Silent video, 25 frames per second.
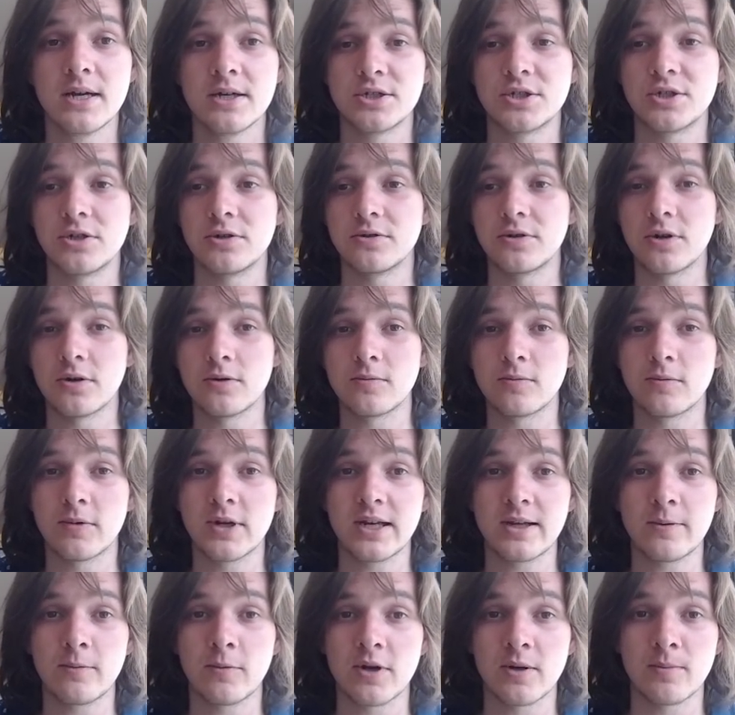so you don't
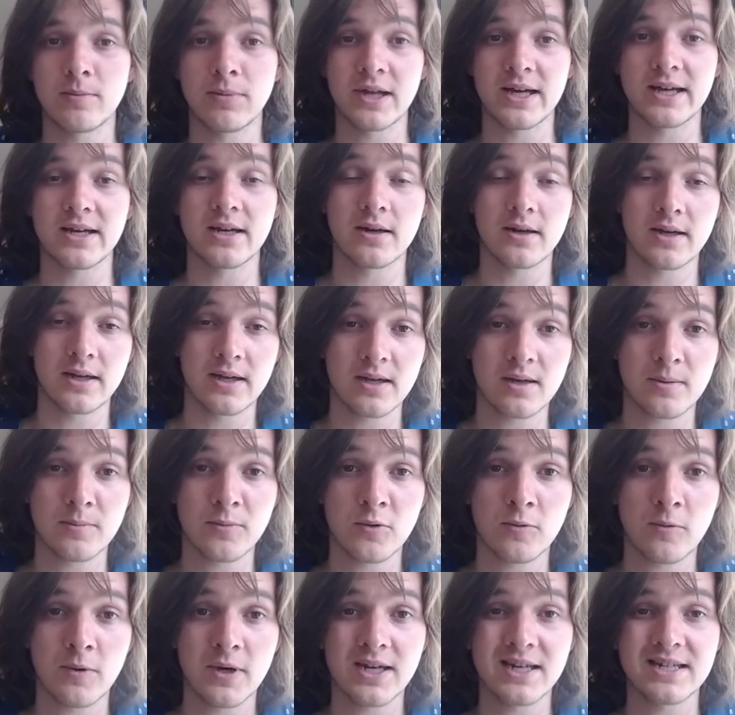really want to play an
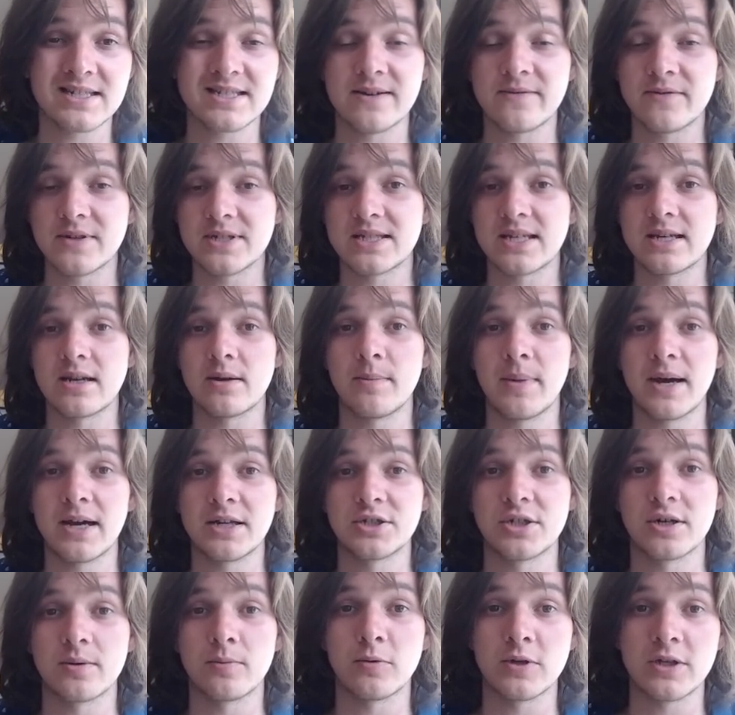uninkable one, as if it's in a
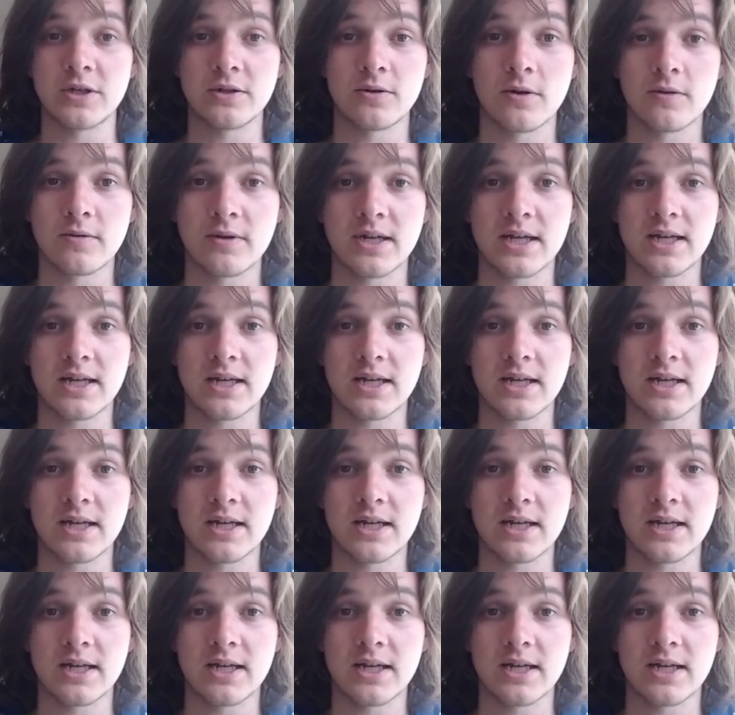matchup where you don't